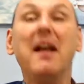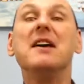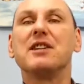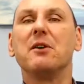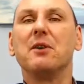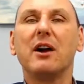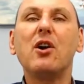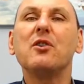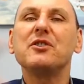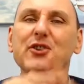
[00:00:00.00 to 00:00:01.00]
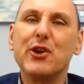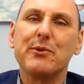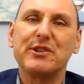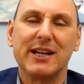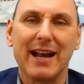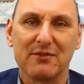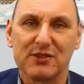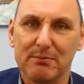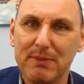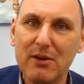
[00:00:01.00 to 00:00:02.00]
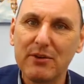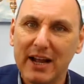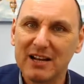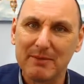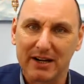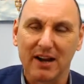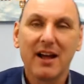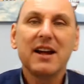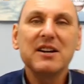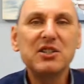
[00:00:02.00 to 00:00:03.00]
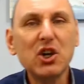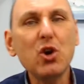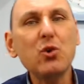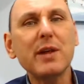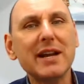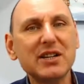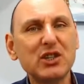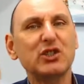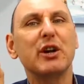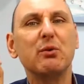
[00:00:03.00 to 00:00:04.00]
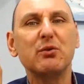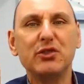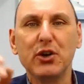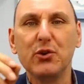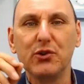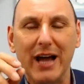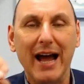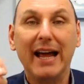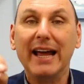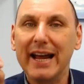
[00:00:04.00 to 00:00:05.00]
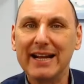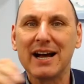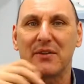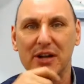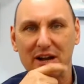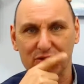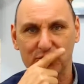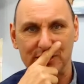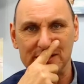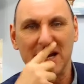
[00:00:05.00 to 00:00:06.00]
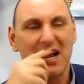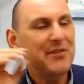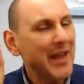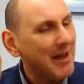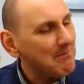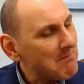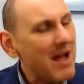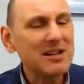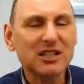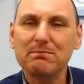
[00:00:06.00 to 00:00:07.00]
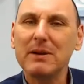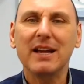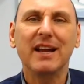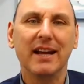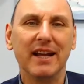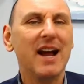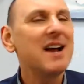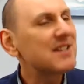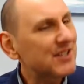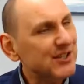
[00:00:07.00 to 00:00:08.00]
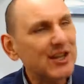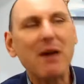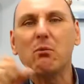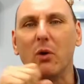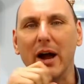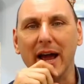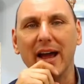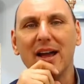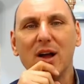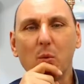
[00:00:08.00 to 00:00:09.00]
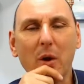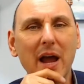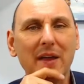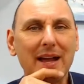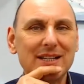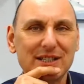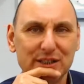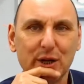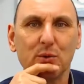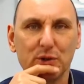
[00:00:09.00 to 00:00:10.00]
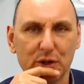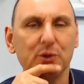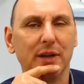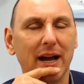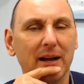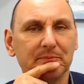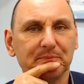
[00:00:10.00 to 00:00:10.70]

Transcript: So a continuity announcer, the bloke in the middle. Do they still do that in other countries? There must be somewhere where they still do that.